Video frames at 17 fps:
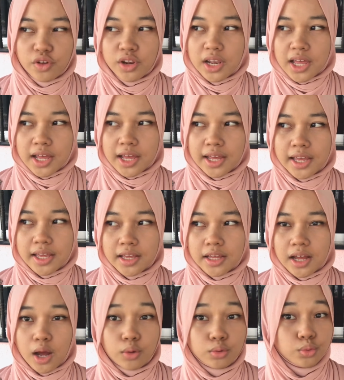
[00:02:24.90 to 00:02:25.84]
like
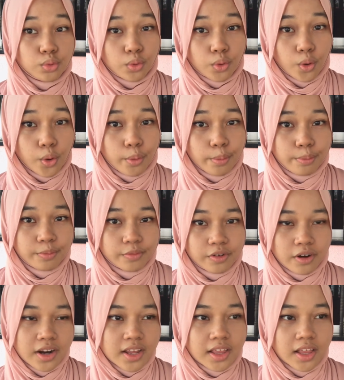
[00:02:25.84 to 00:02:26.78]
how to cope,
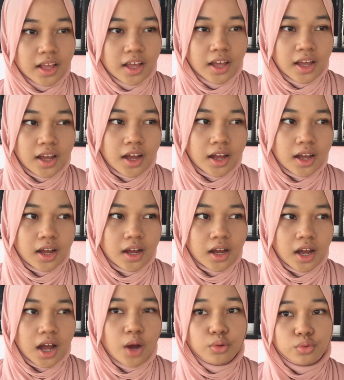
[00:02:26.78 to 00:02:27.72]
right?
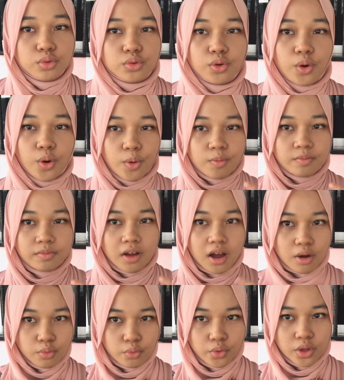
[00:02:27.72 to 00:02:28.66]
How to cope,
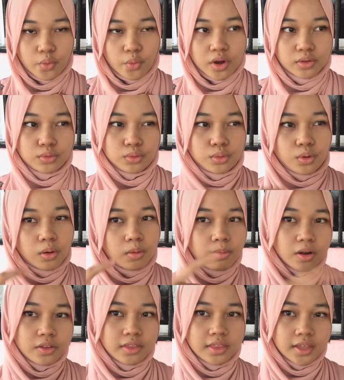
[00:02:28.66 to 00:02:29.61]
how we want to cope
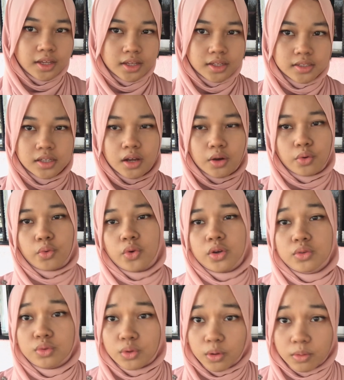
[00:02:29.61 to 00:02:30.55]
about this, how we
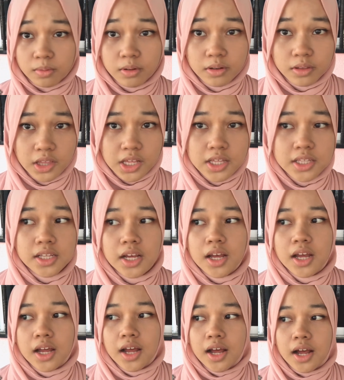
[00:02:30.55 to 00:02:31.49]
want to cope about
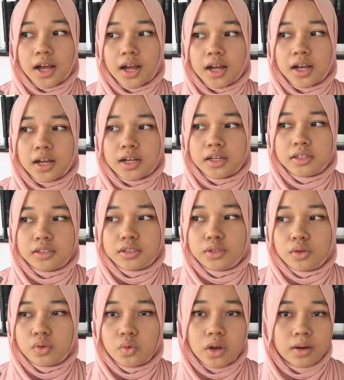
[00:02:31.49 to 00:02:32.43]
that.
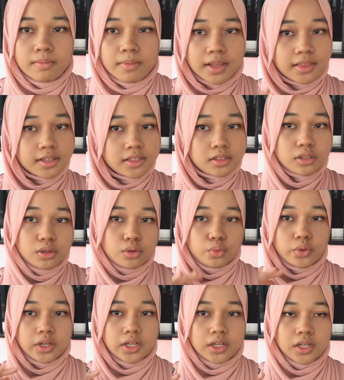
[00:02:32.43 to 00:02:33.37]
So what methods do
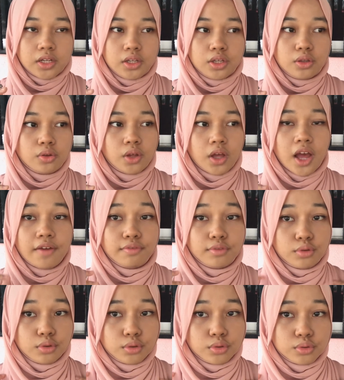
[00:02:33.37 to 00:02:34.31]
we have
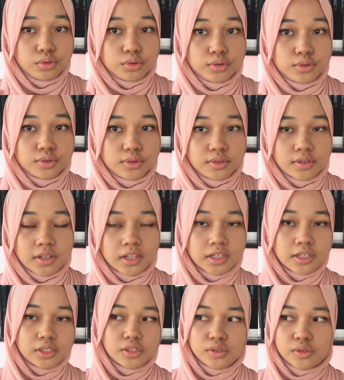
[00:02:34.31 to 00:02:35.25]
to use?
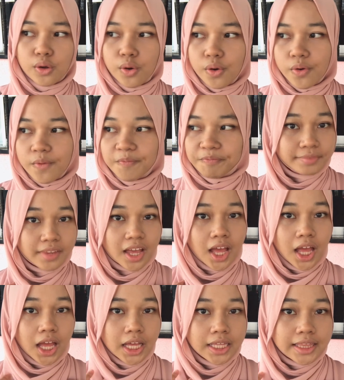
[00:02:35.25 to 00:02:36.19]
So
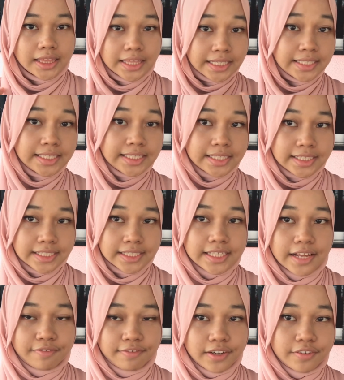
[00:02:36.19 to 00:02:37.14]
this
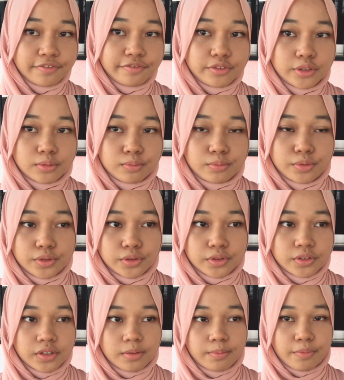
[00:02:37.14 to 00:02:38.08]
self-love workbook
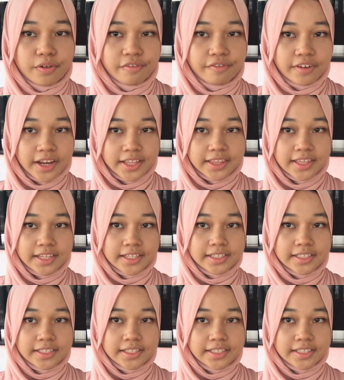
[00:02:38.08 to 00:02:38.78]
provided